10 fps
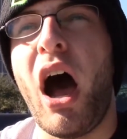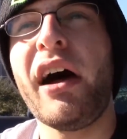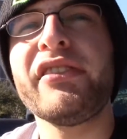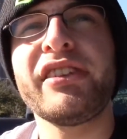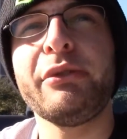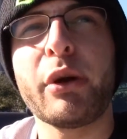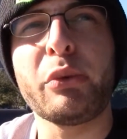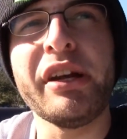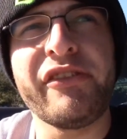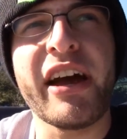Obviously, when
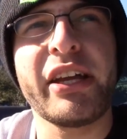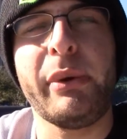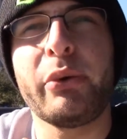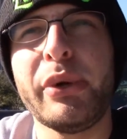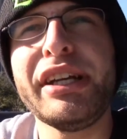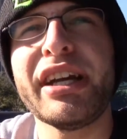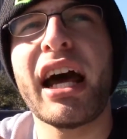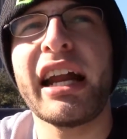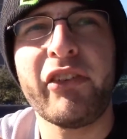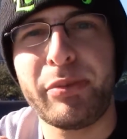we evacuated, we did
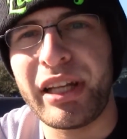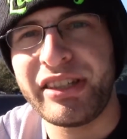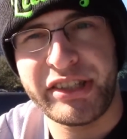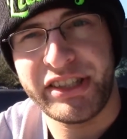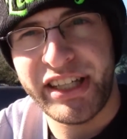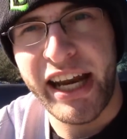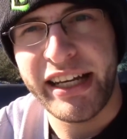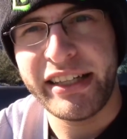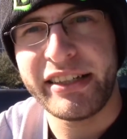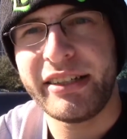not have a place to stay